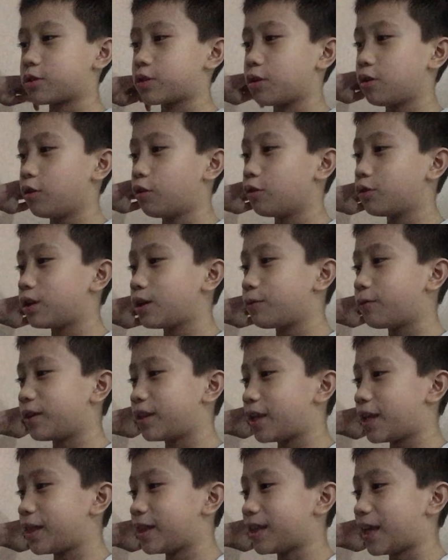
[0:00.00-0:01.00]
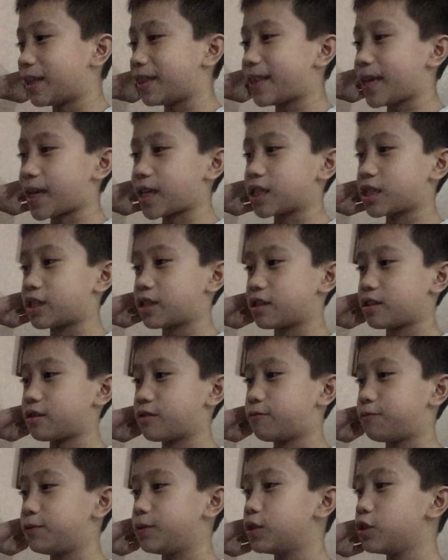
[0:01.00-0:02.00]
slowly within the next
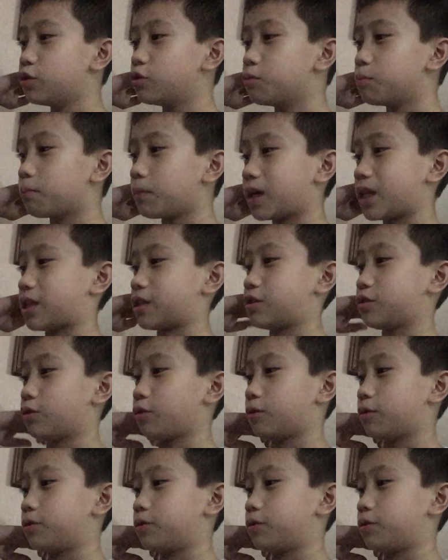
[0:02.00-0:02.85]
few months.